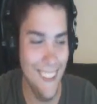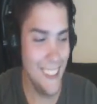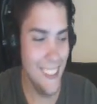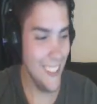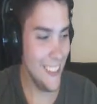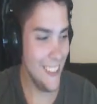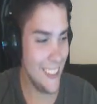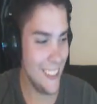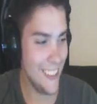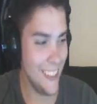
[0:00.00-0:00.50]

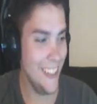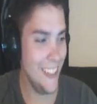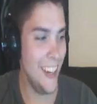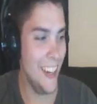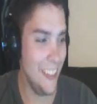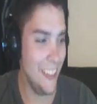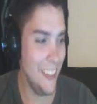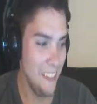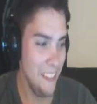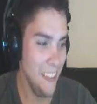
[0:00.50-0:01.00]
So
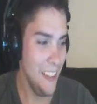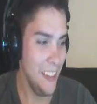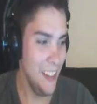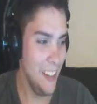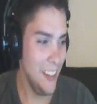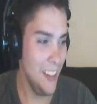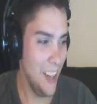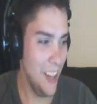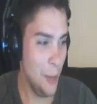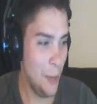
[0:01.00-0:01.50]

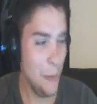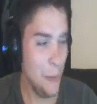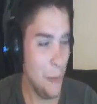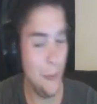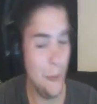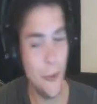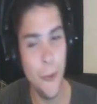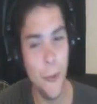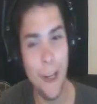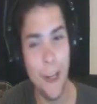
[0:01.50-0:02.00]
yeah,
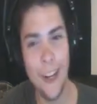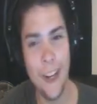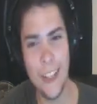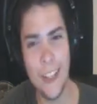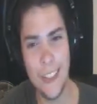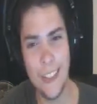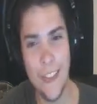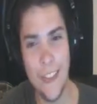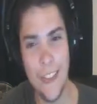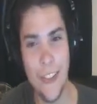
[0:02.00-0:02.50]
before we get on
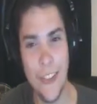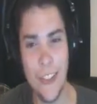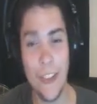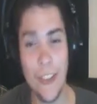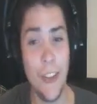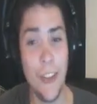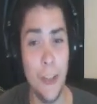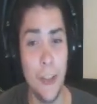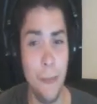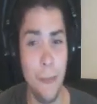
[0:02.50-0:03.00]
to the
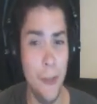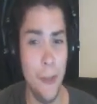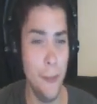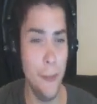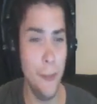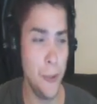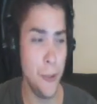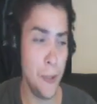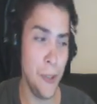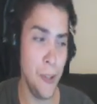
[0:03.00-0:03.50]
discussion point,
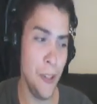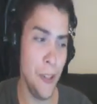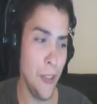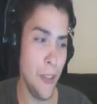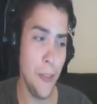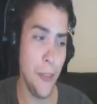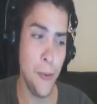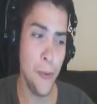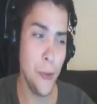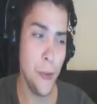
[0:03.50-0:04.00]
because we're going
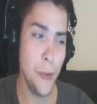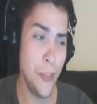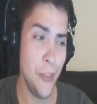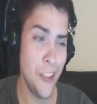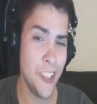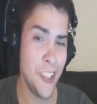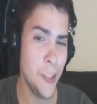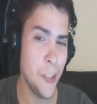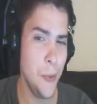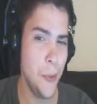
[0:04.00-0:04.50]
through
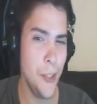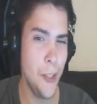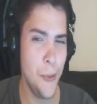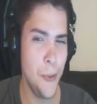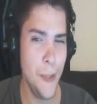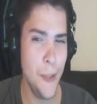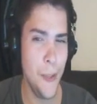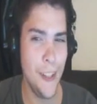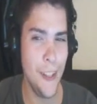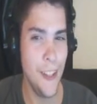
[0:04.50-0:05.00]
things quite
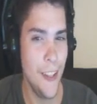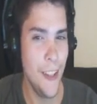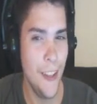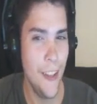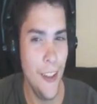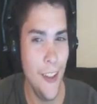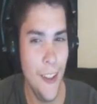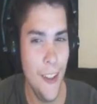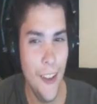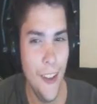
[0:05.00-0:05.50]
quickly,
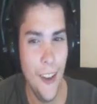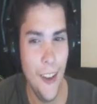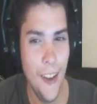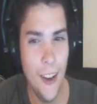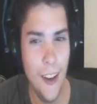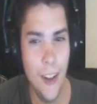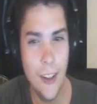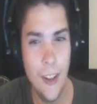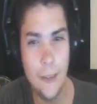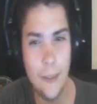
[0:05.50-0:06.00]

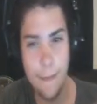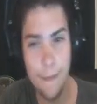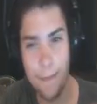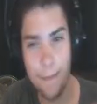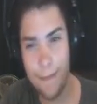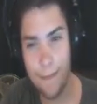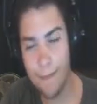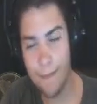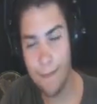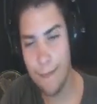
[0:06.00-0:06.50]

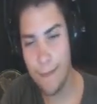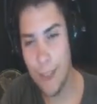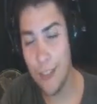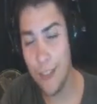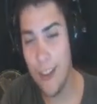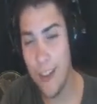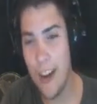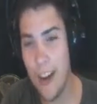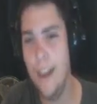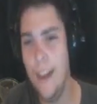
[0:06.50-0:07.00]
is
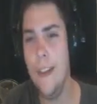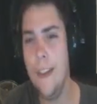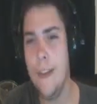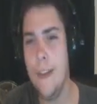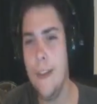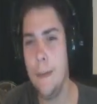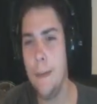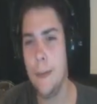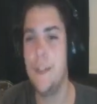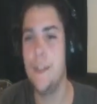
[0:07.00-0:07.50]
there
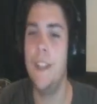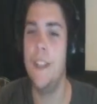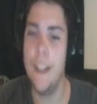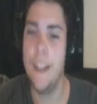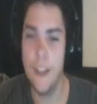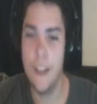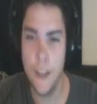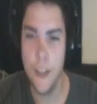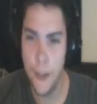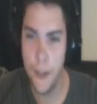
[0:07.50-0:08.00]
anything
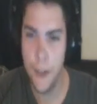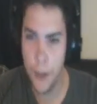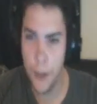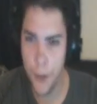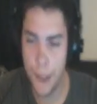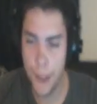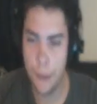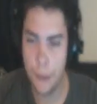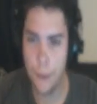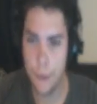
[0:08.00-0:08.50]
particular you're
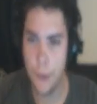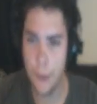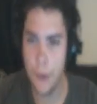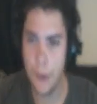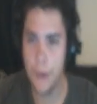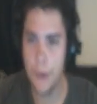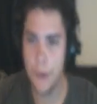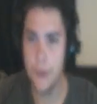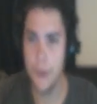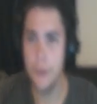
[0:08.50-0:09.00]
looking
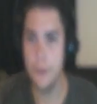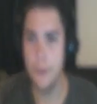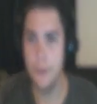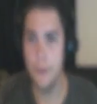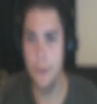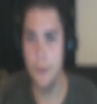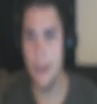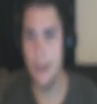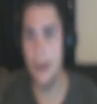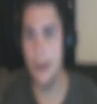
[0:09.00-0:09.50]
forward to
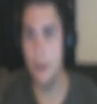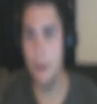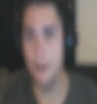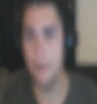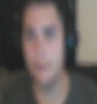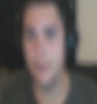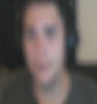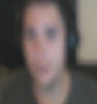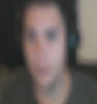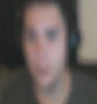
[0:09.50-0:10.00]
from the
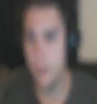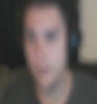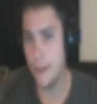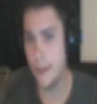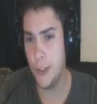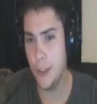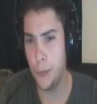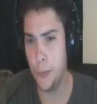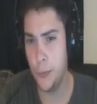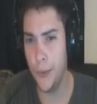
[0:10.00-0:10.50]
alpha, or
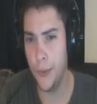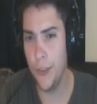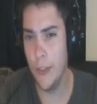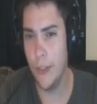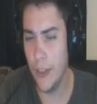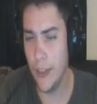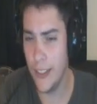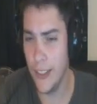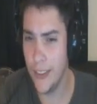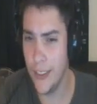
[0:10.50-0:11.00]
that you would
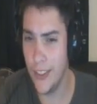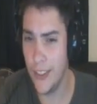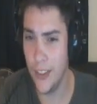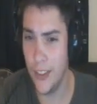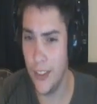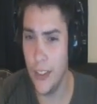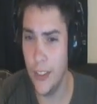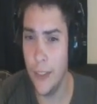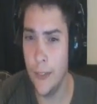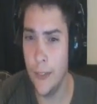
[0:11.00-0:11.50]
like to see?